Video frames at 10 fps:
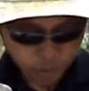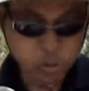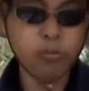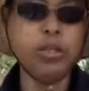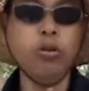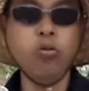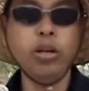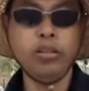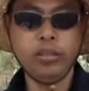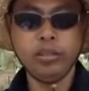So we don't
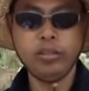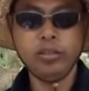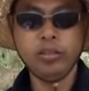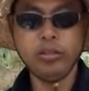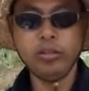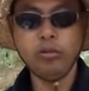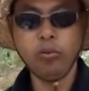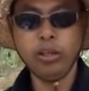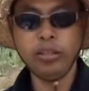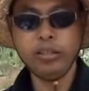want don't
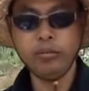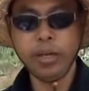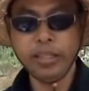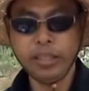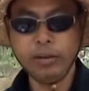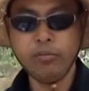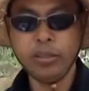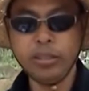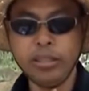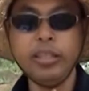want it to mess up
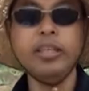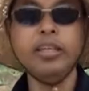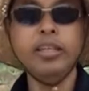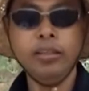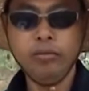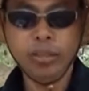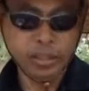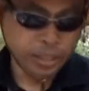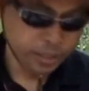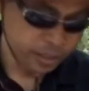with the with the
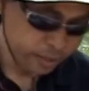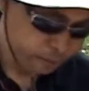nuts.